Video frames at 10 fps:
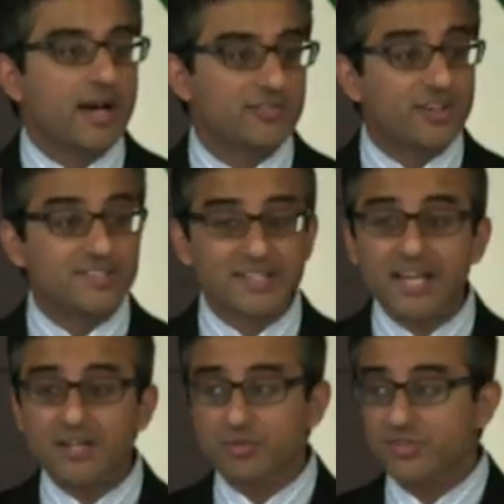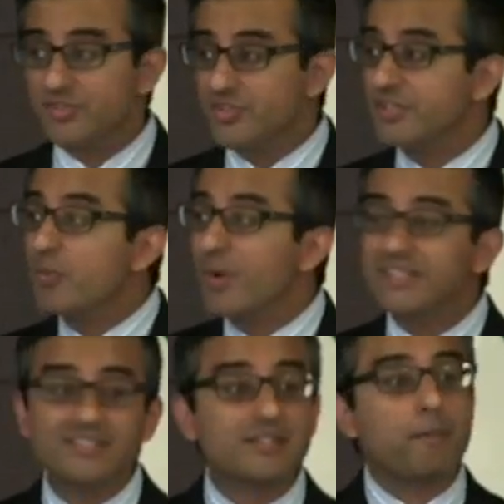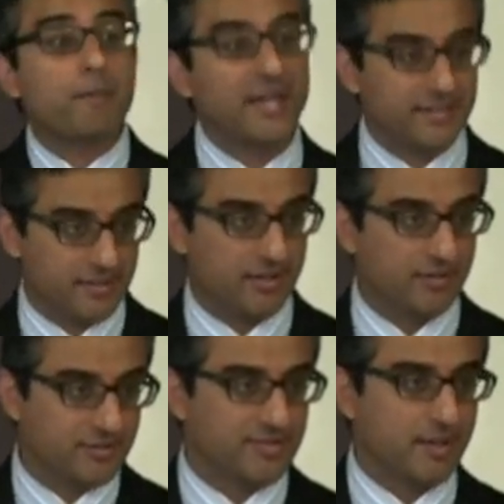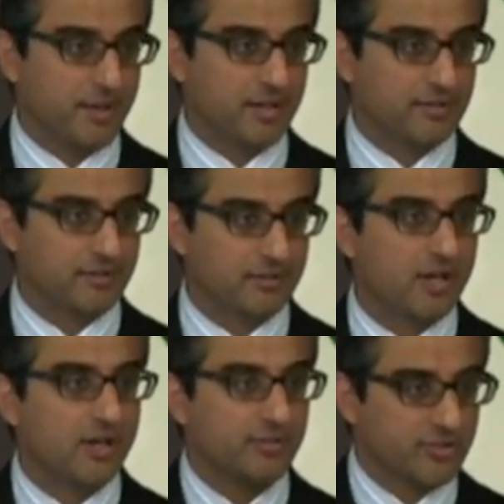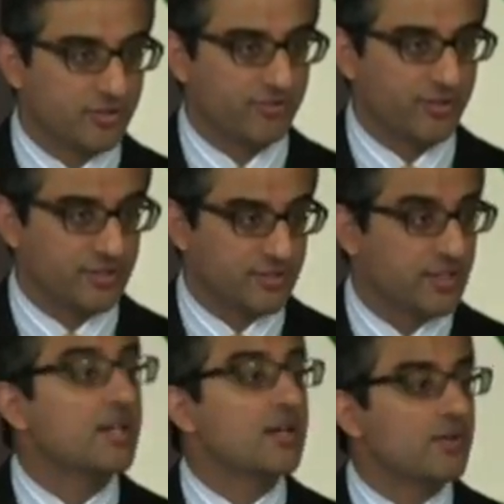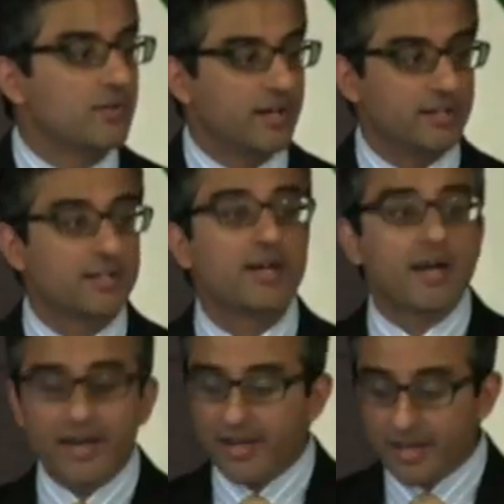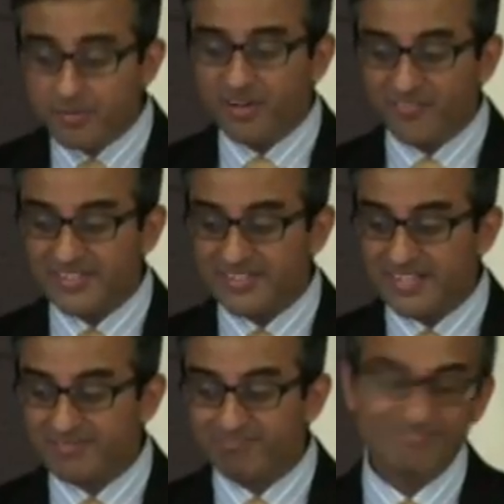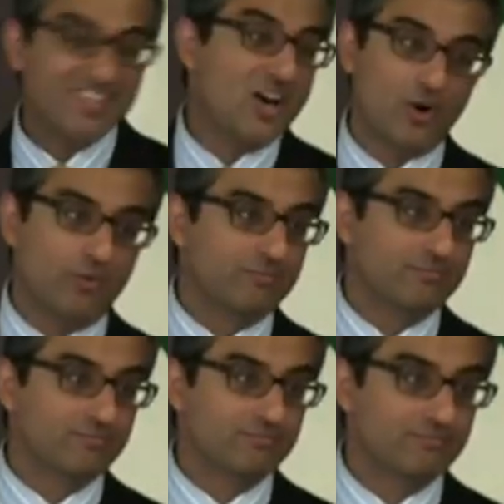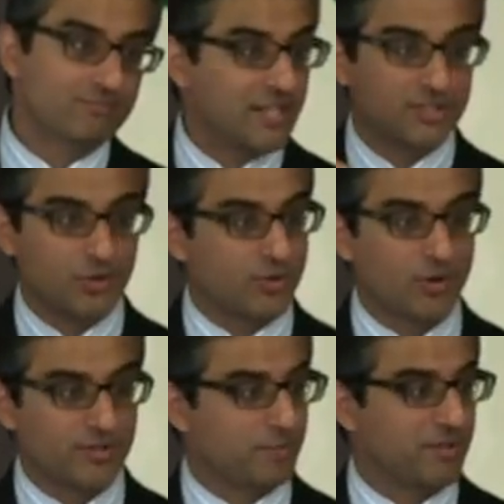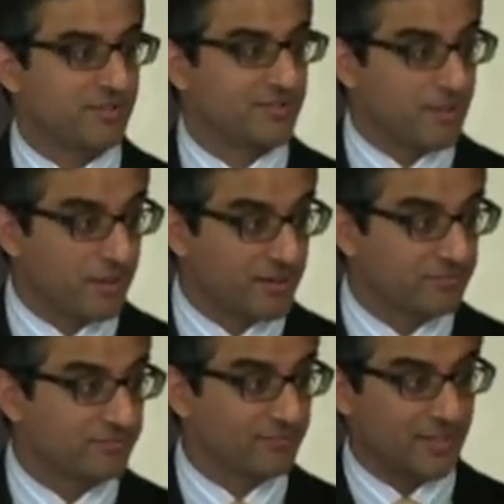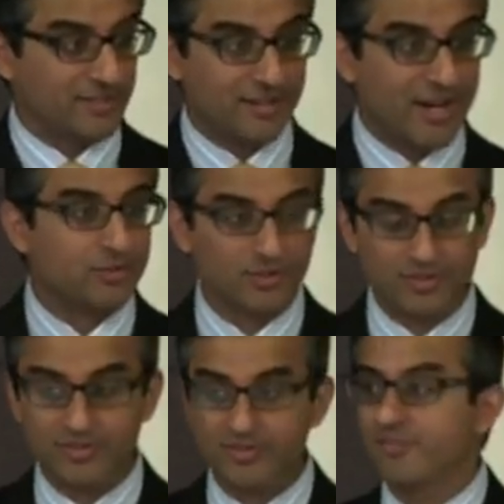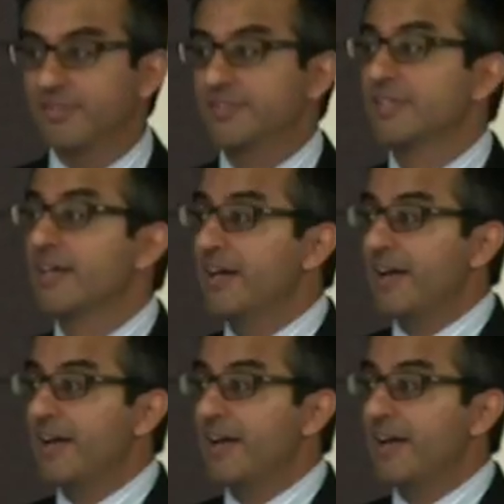as far as Galen was concerned, they went into the pit of the stomach, not on the surface, right? Ibn Nafis says, no, they don't go into the pit of the stomach, right? They're actually on the surface.